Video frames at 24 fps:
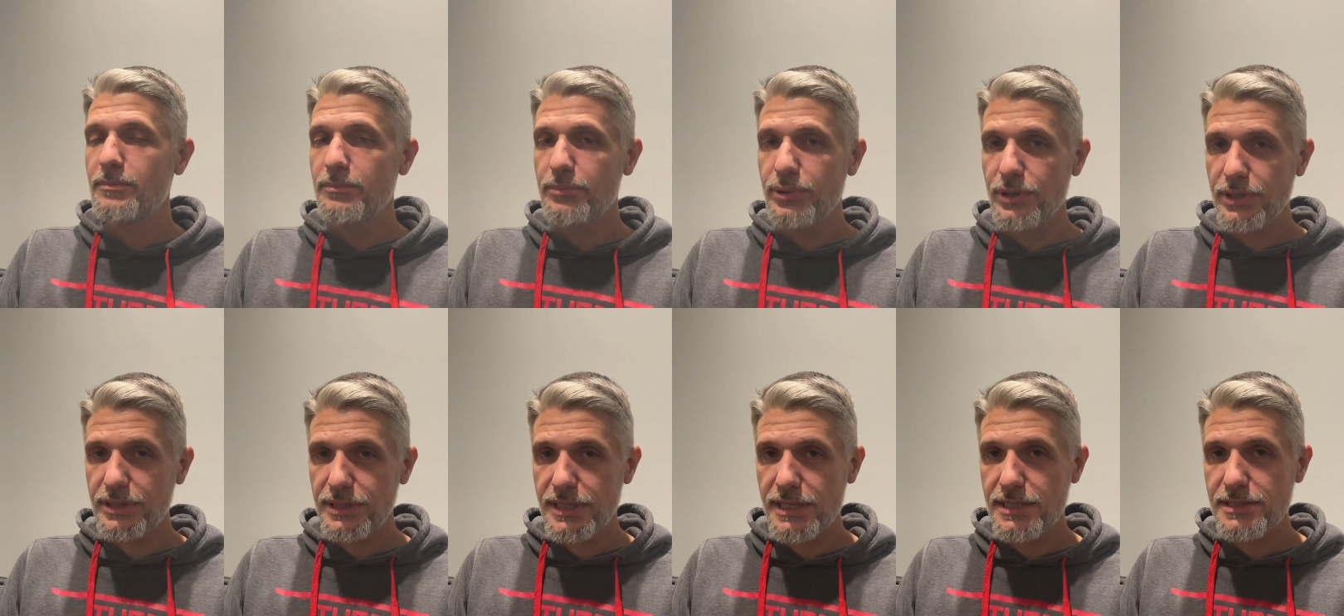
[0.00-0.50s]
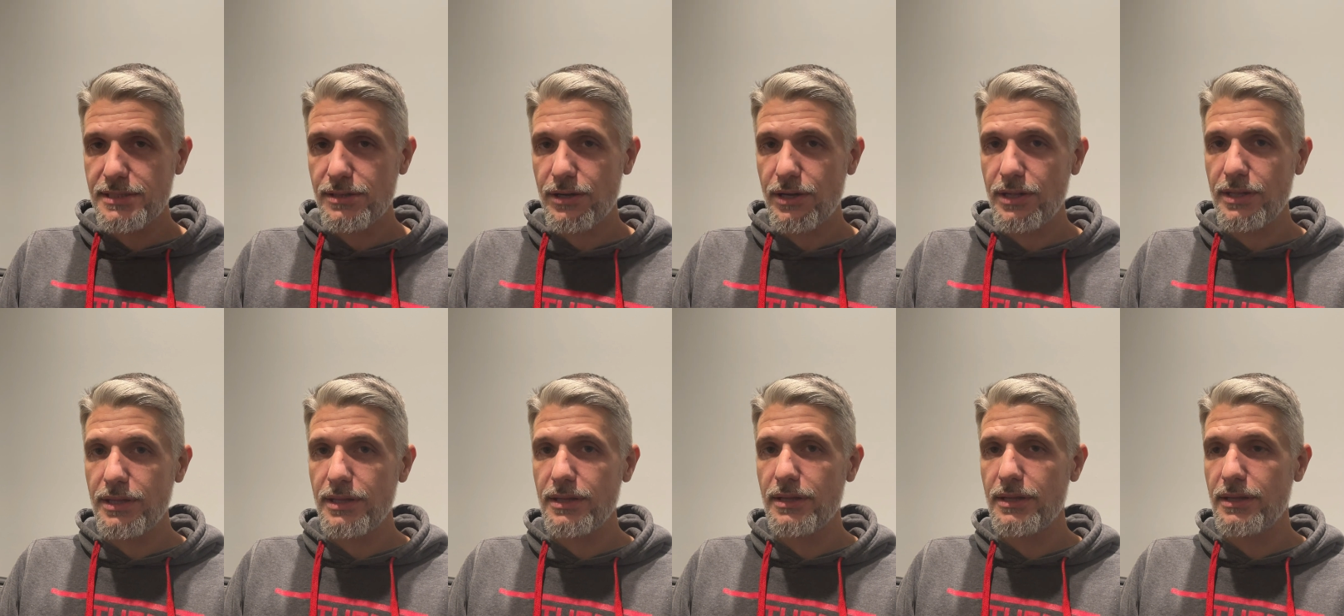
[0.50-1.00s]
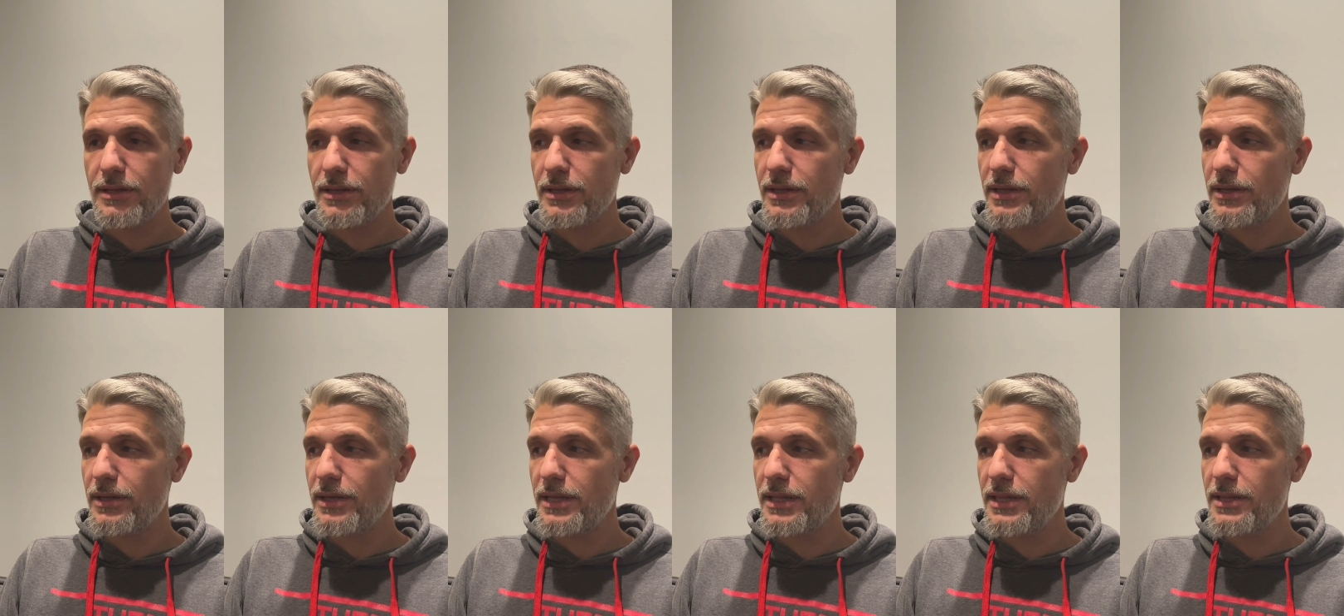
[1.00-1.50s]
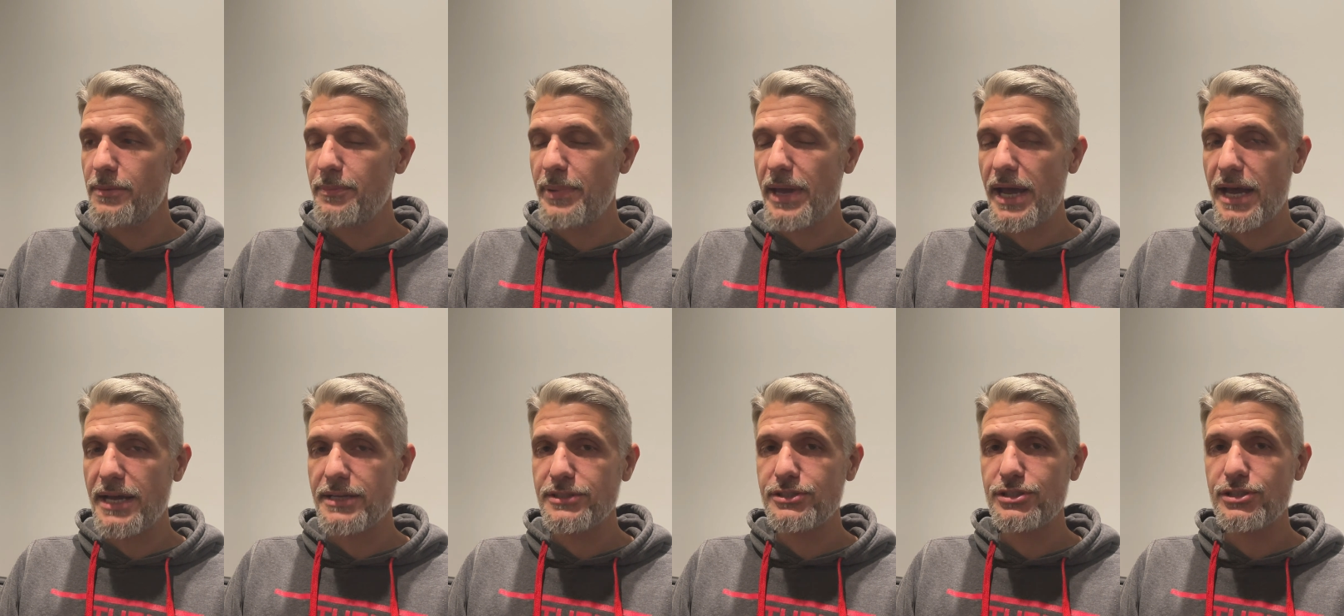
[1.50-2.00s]
put this on in the
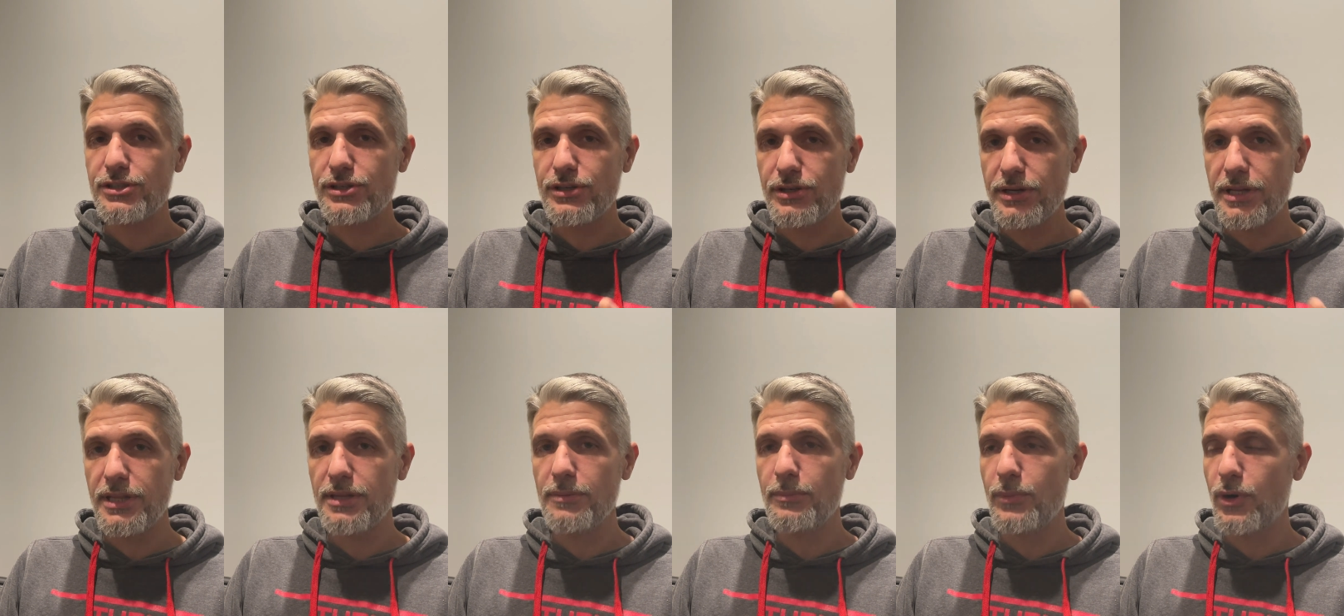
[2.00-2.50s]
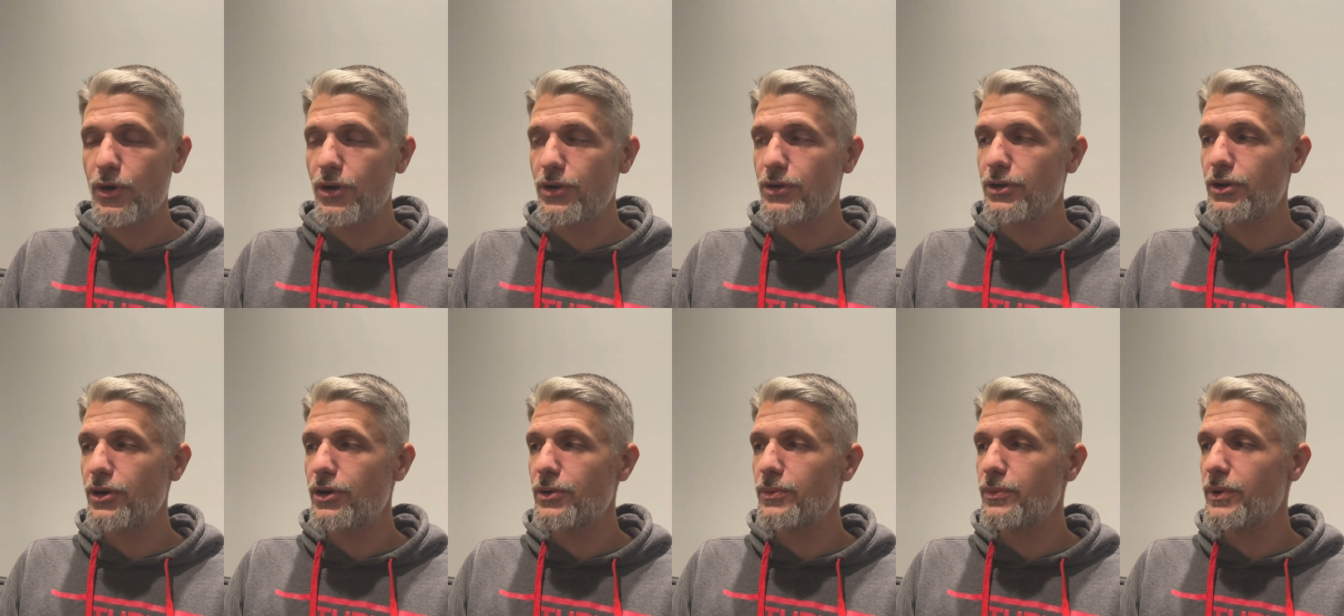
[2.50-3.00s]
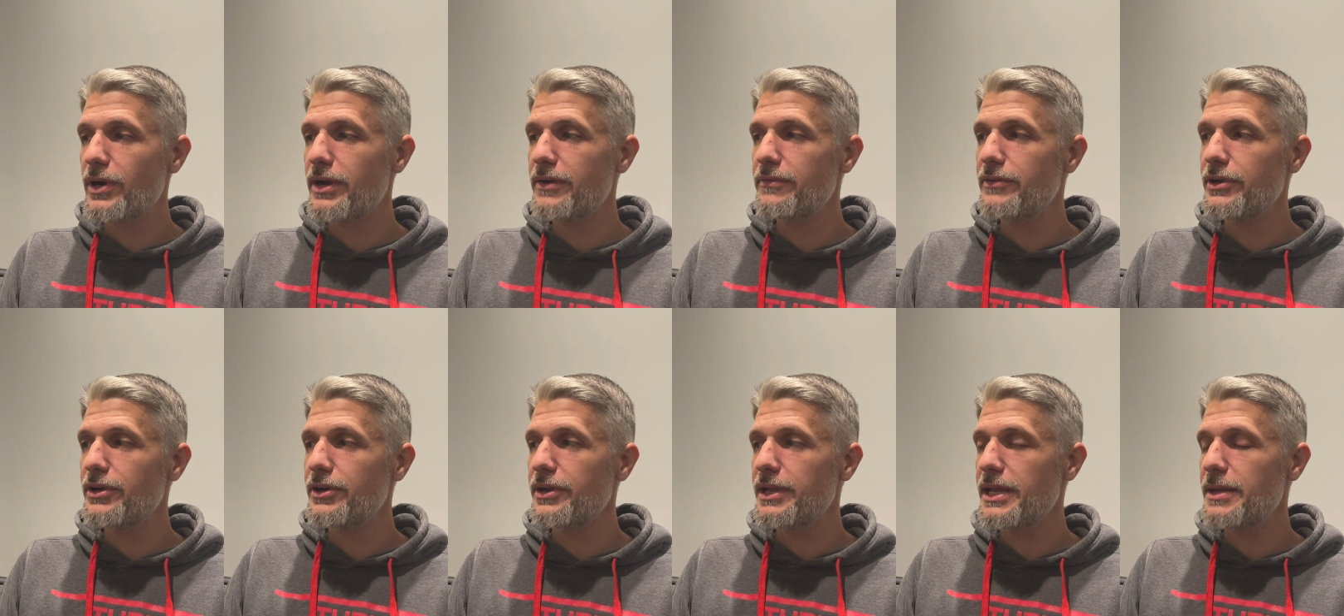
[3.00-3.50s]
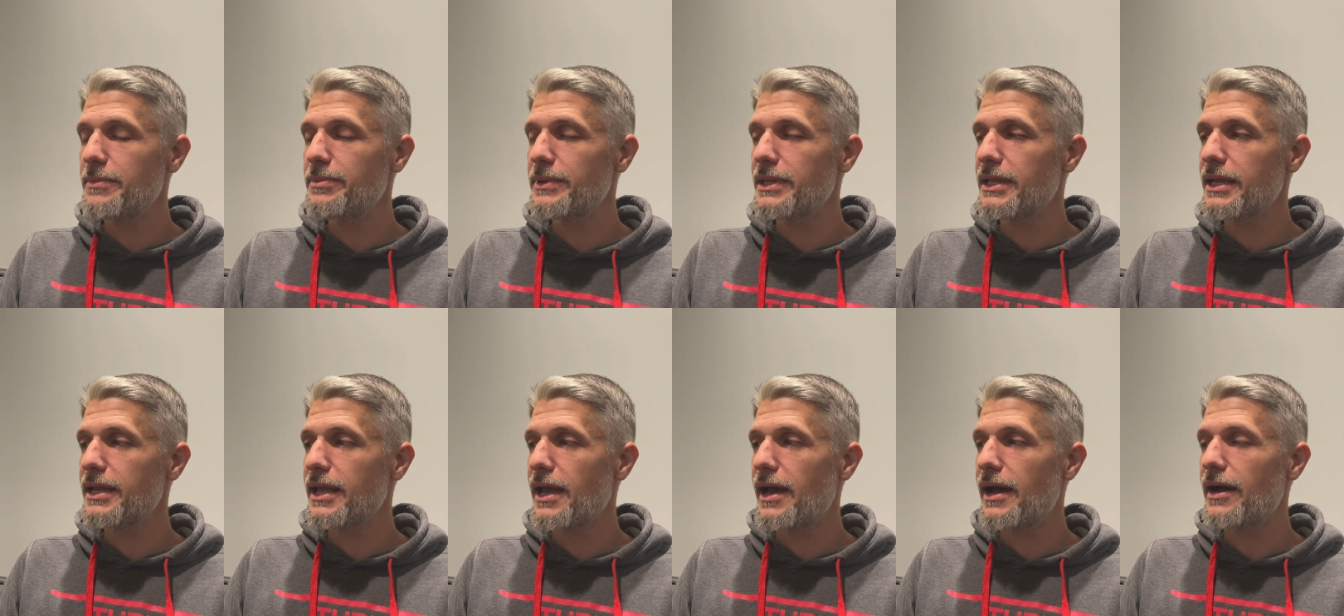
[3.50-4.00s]
pasture, in the barnyard, wherever you're keeping
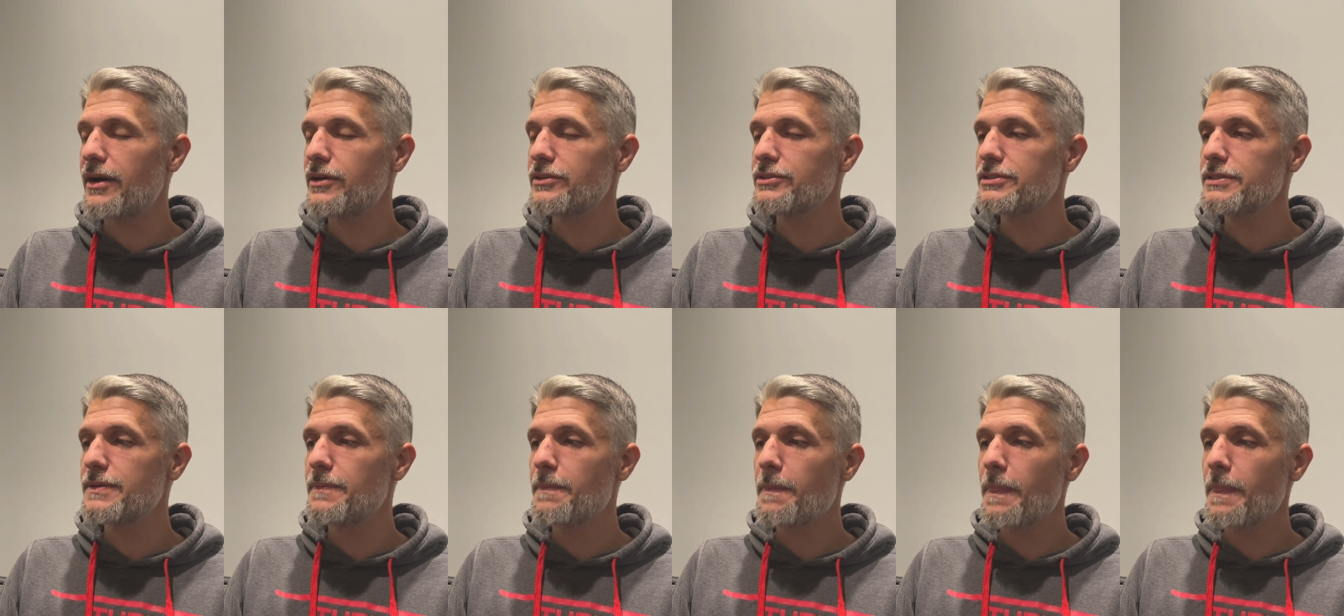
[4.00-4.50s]
the cows,